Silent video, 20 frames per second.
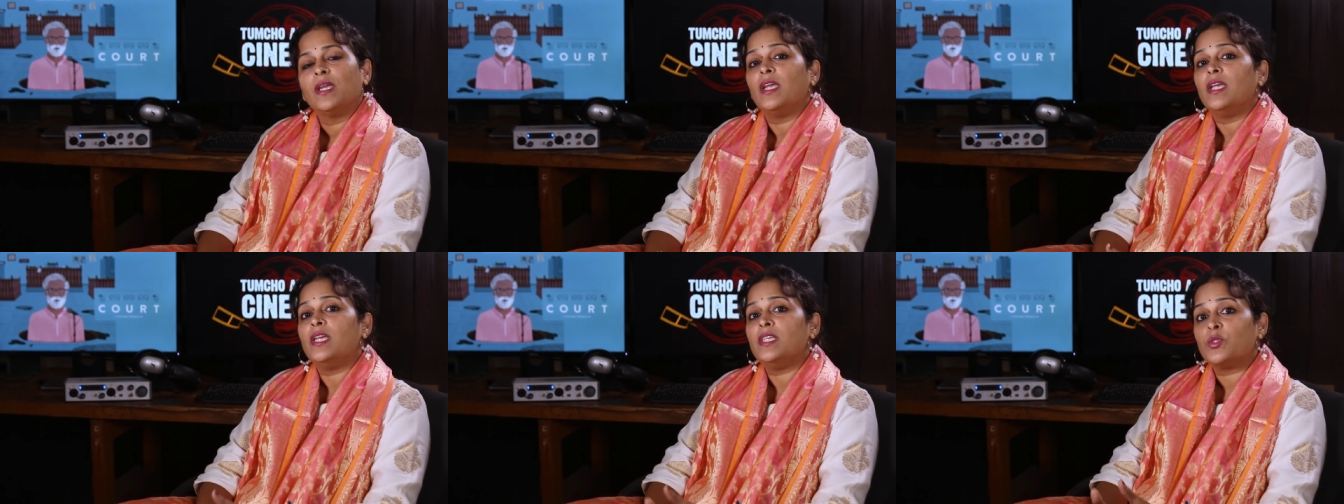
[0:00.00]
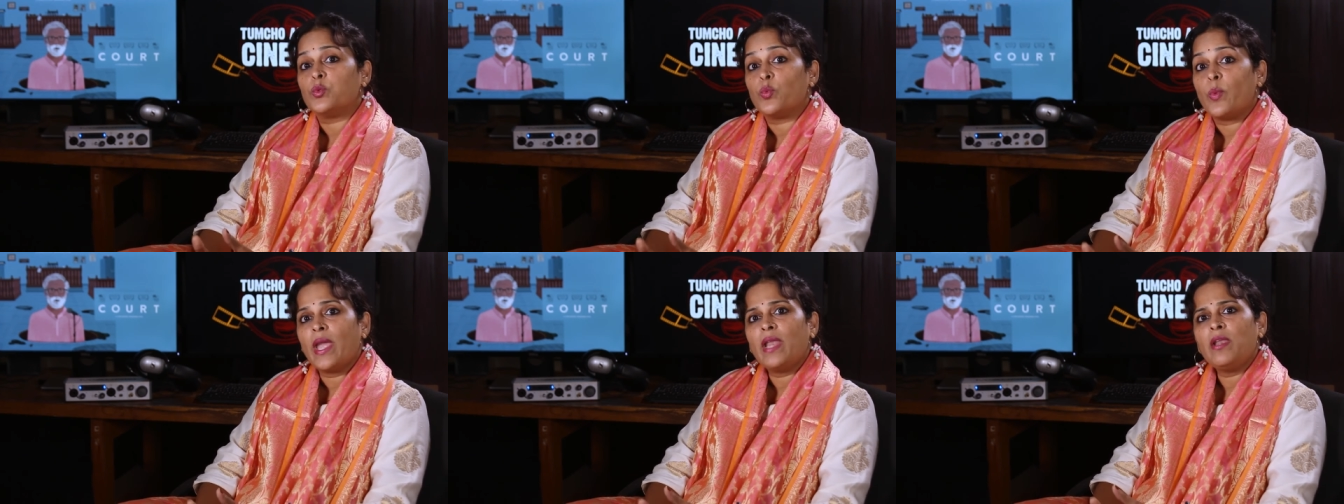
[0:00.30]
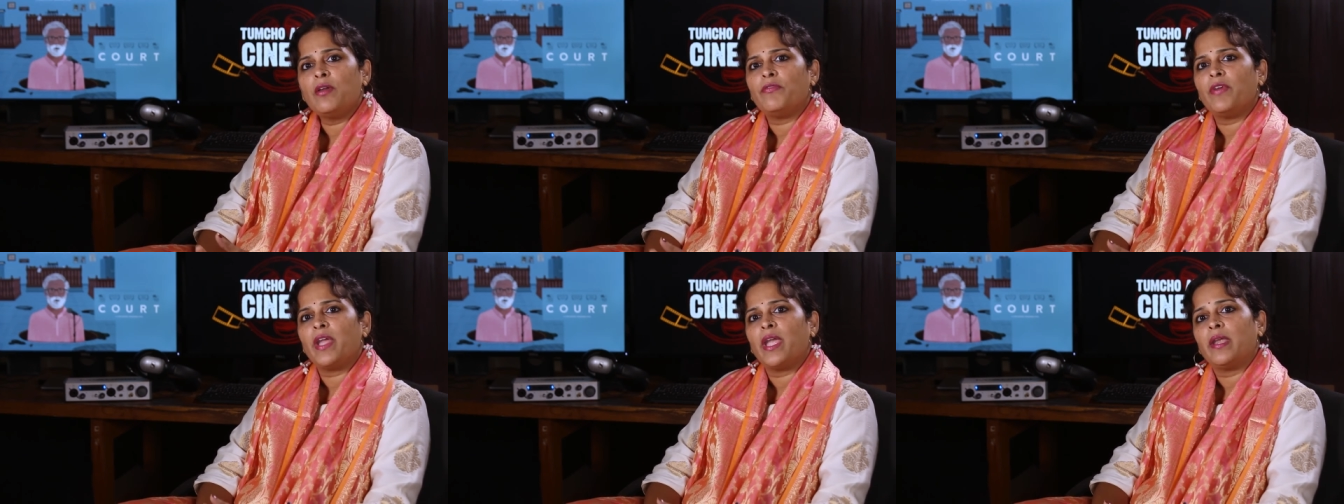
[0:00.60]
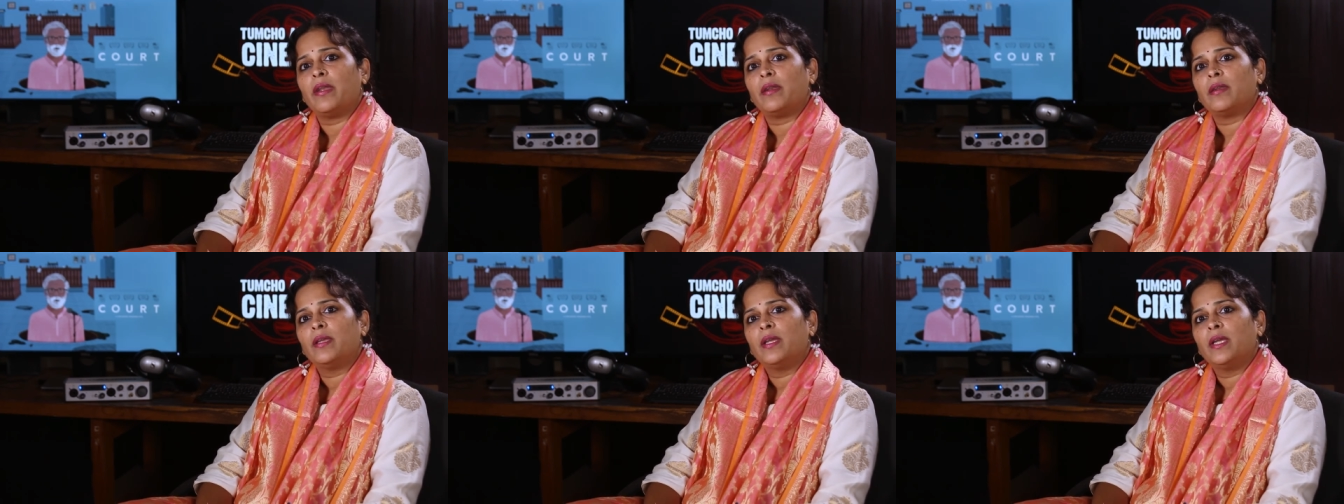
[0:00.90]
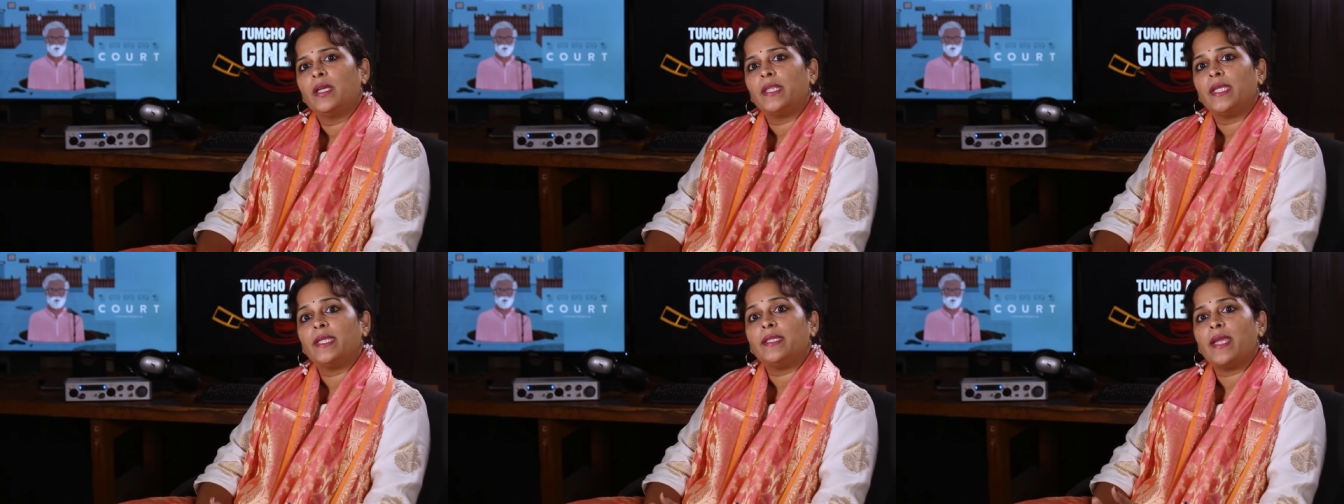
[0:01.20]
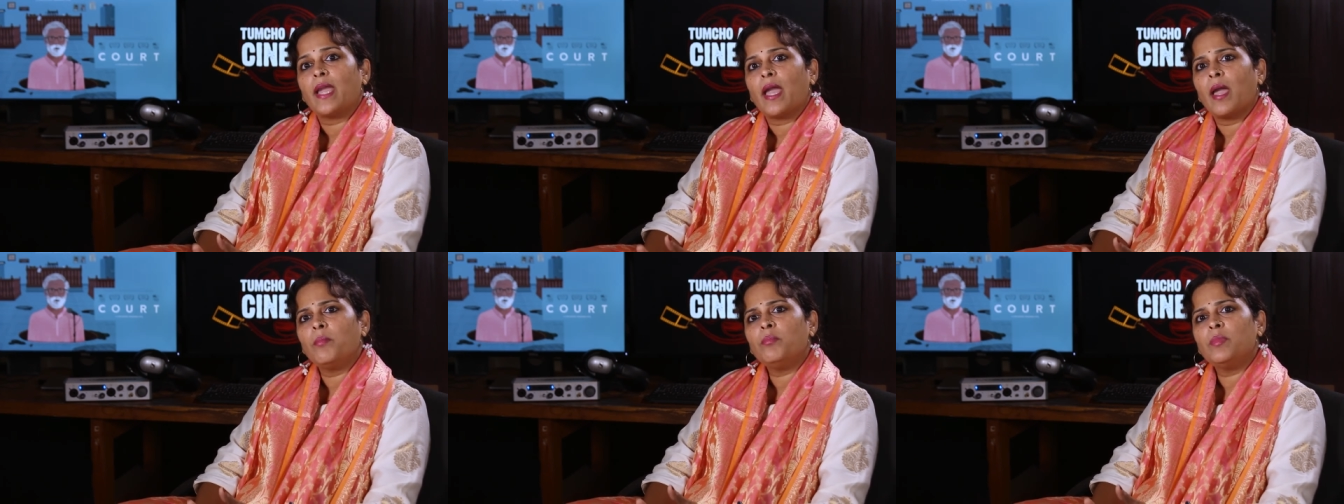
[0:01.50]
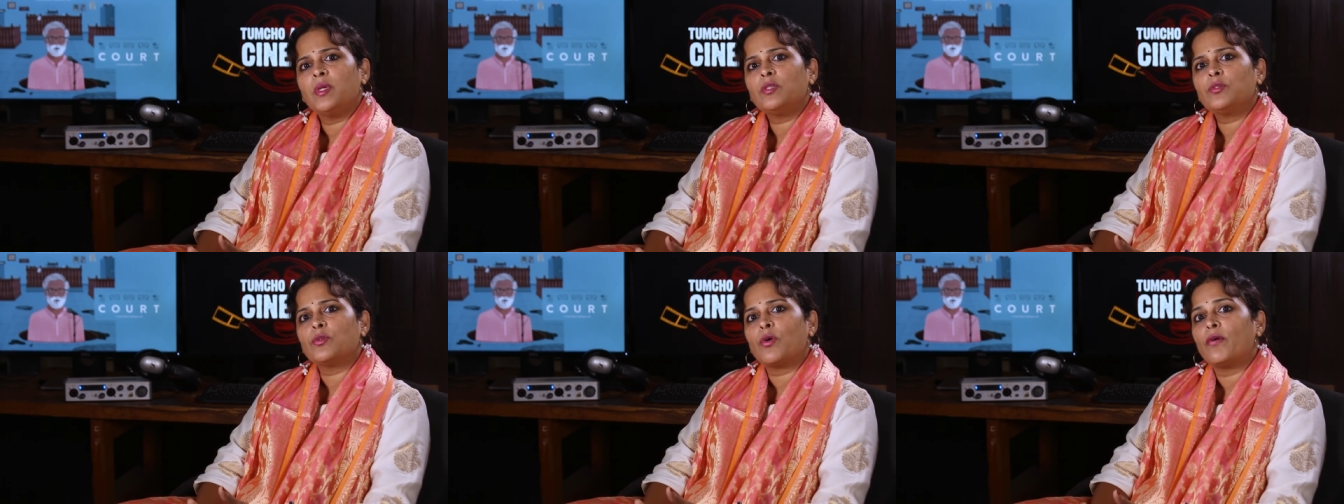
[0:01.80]
He is well aware that the
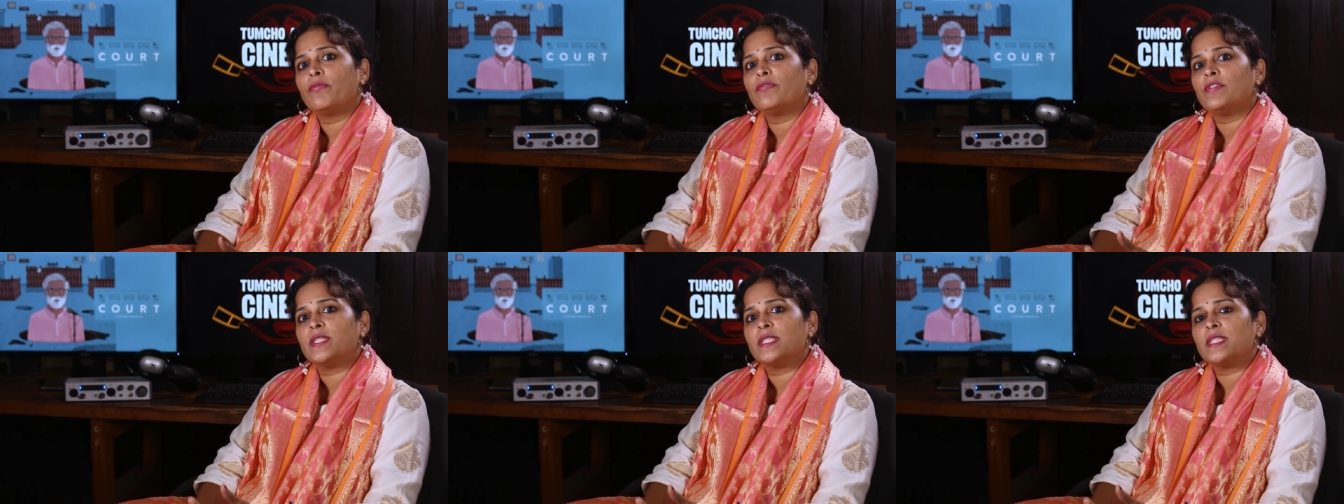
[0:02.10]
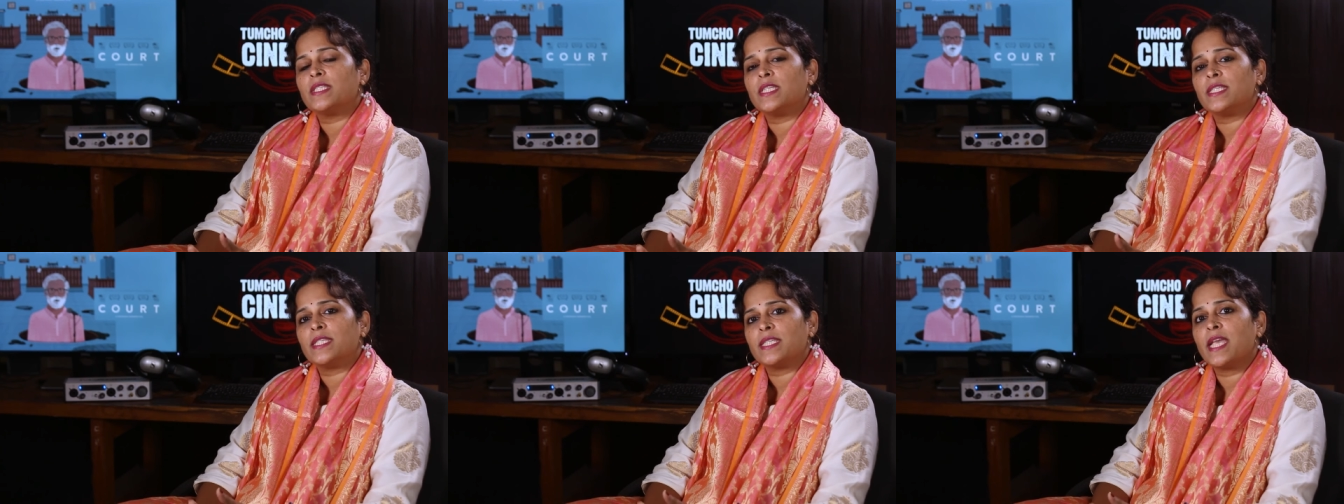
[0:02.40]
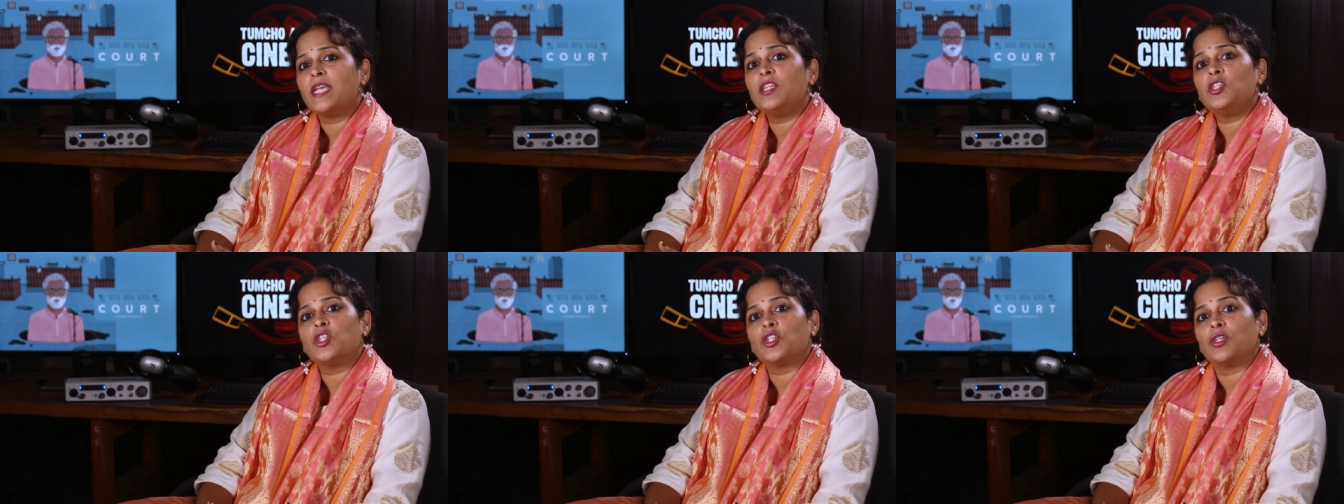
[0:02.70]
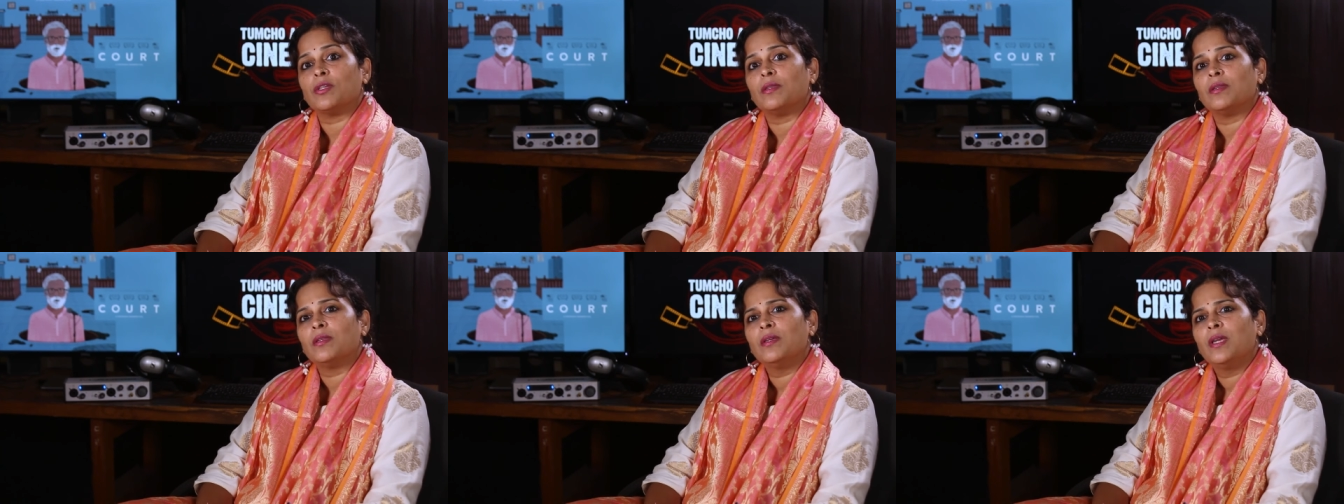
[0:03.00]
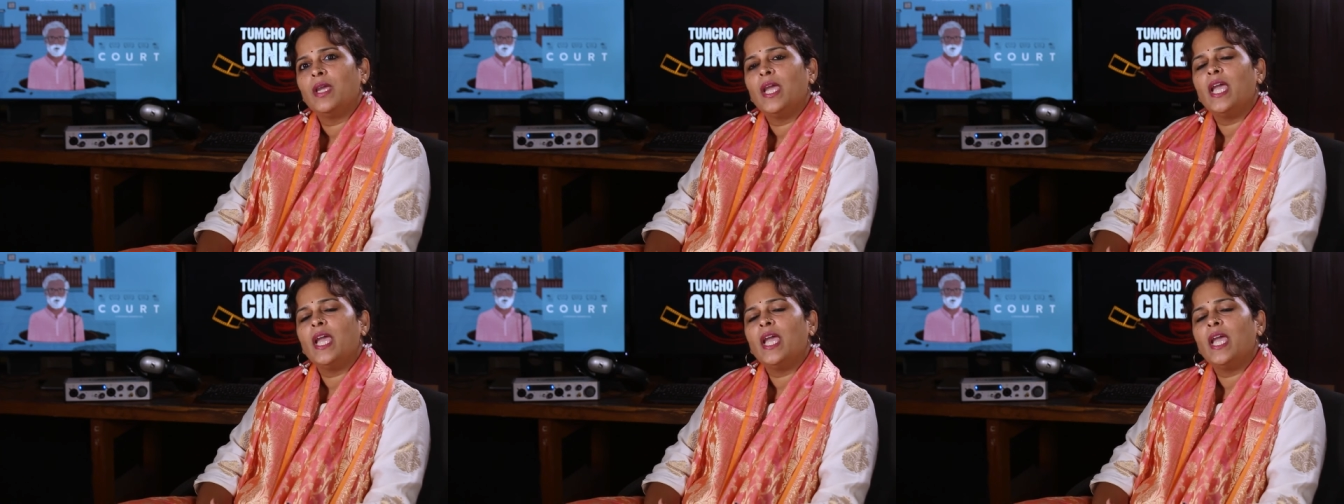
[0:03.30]
ambit of his dissension